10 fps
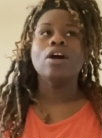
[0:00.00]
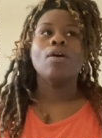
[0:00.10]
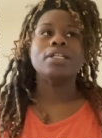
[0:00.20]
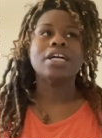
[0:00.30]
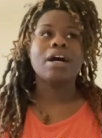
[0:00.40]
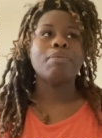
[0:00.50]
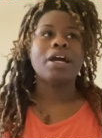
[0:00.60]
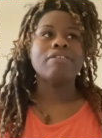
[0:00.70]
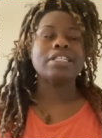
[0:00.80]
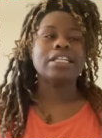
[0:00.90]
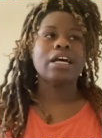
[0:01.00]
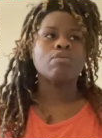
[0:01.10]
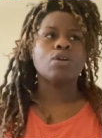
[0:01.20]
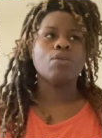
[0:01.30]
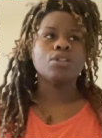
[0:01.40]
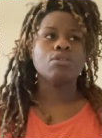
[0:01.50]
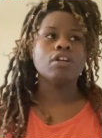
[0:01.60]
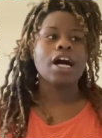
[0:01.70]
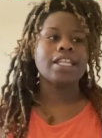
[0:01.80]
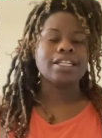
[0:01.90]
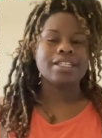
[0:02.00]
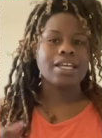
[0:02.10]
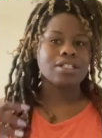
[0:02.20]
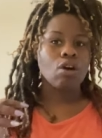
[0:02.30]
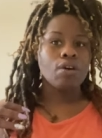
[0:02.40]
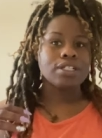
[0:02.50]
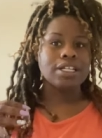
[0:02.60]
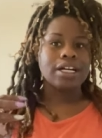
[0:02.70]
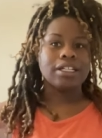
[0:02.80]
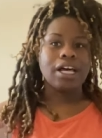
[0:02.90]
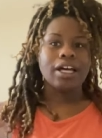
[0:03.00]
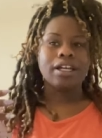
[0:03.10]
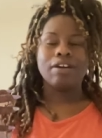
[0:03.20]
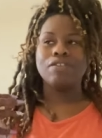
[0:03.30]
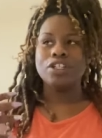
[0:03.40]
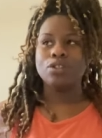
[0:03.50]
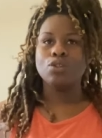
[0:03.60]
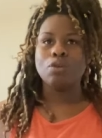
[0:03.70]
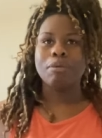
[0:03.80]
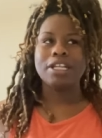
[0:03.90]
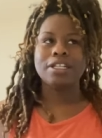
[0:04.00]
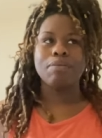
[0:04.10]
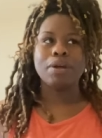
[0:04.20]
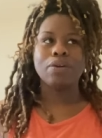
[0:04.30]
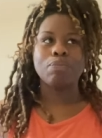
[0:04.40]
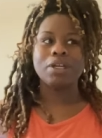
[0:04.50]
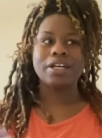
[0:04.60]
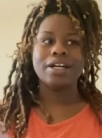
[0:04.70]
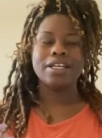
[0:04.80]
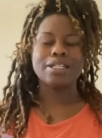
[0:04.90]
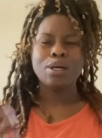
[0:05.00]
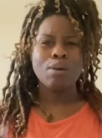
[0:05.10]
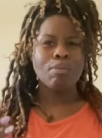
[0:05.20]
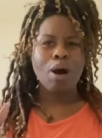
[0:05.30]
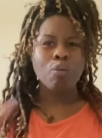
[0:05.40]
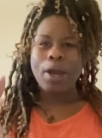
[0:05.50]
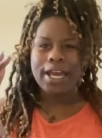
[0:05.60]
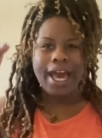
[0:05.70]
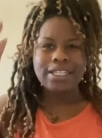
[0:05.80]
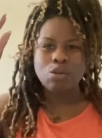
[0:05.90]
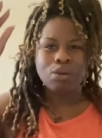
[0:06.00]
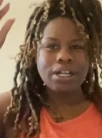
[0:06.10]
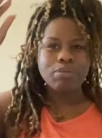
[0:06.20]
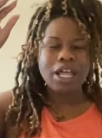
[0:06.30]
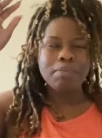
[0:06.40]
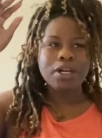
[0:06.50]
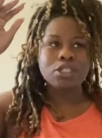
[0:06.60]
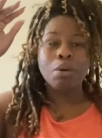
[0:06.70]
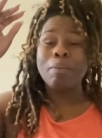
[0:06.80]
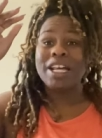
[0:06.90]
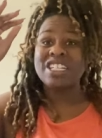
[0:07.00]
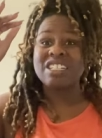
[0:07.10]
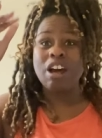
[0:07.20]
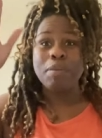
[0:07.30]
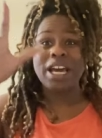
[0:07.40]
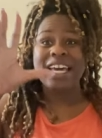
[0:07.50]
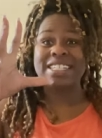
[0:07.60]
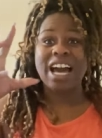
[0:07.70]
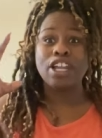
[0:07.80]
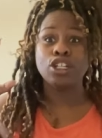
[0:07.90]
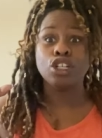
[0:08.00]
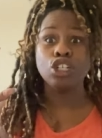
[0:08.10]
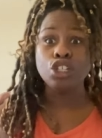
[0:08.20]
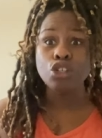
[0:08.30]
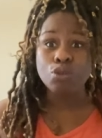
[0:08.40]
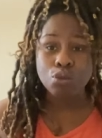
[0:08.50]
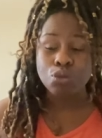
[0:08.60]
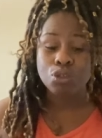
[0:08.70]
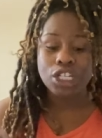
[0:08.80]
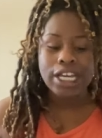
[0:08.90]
on top of everything that I'm going through, I think that's causing a lot of issues with my stomach, because my weight hasn't went up that much, but my stomach has gotten huge.